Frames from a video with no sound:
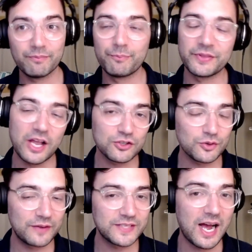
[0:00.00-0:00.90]
But they also
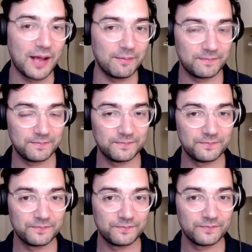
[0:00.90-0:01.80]
have time.
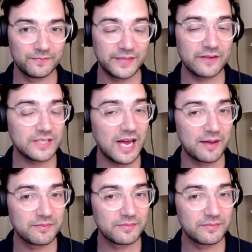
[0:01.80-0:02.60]
They have time.